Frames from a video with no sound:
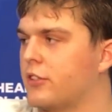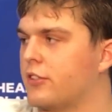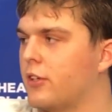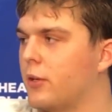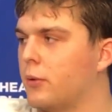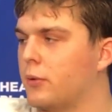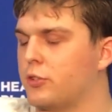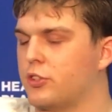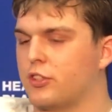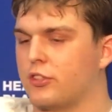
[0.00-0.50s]

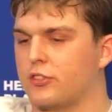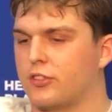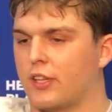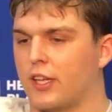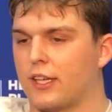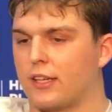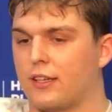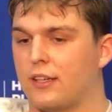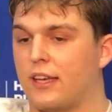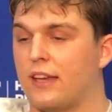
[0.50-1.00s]
So it was just
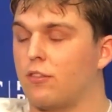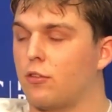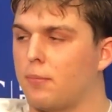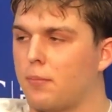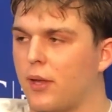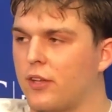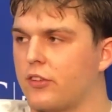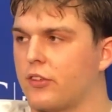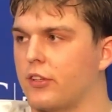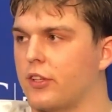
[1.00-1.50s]
like even
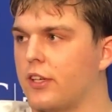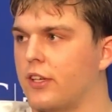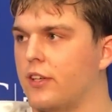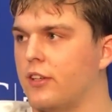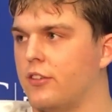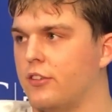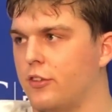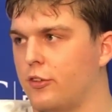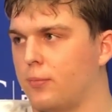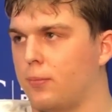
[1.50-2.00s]
mentally,
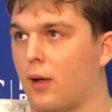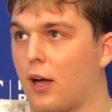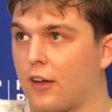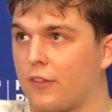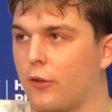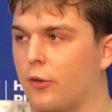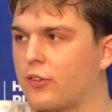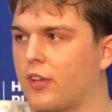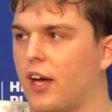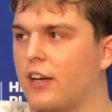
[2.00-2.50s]
just blocking
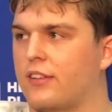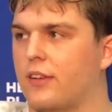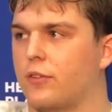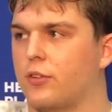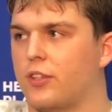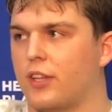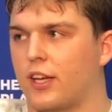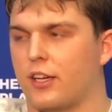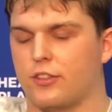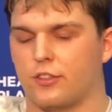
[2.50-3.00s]
those guys
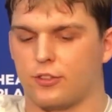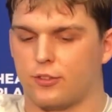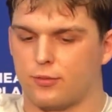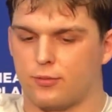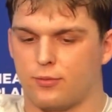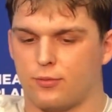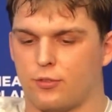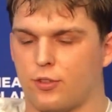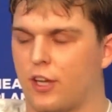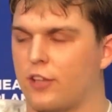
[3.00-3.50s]
every day just
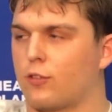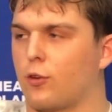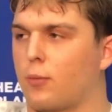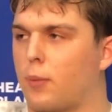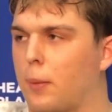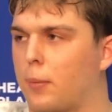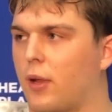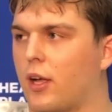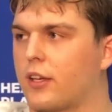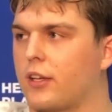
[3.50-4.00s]

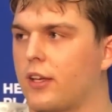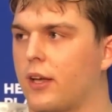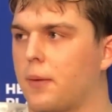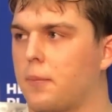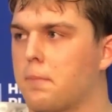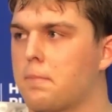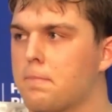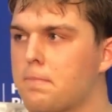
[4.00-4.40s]
transformed my blocking game.